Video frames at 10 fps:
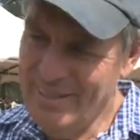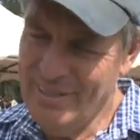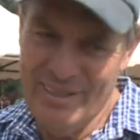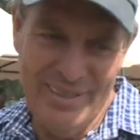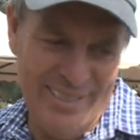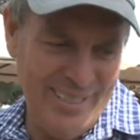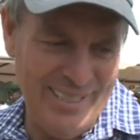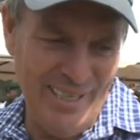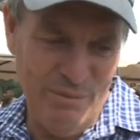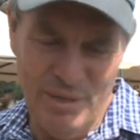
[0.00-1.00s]
you know, it's a
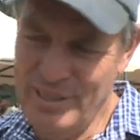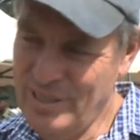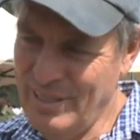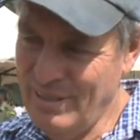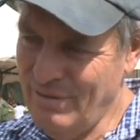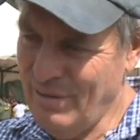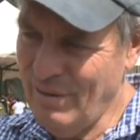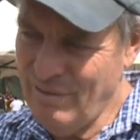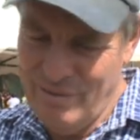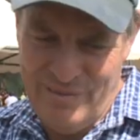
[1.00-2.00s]
celebration of,
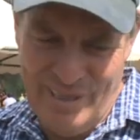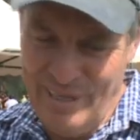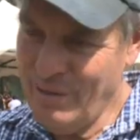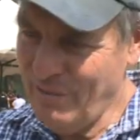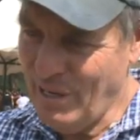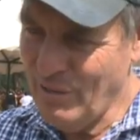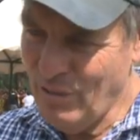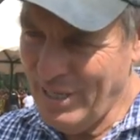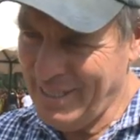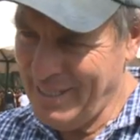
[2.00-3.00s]
of a lot of hard
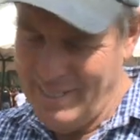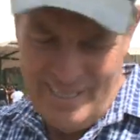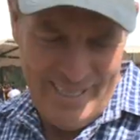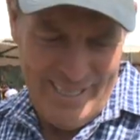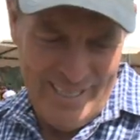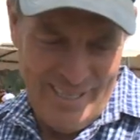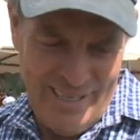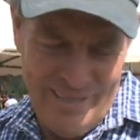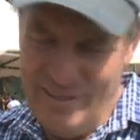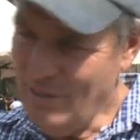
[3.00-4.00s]
work. Mm -hmm.
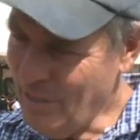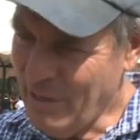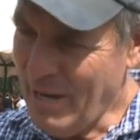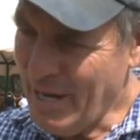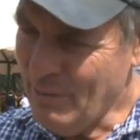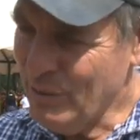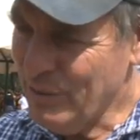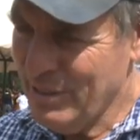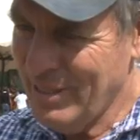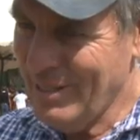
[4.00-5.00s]
There are a lot of animals
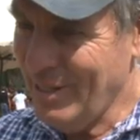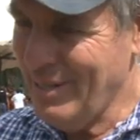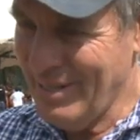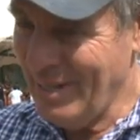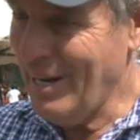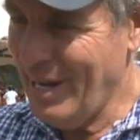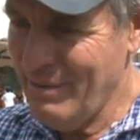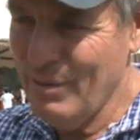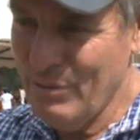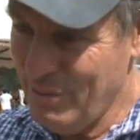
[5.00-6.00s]
that are
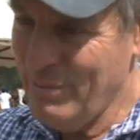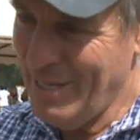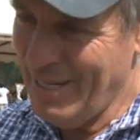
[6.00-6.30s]
alive that wouldn't be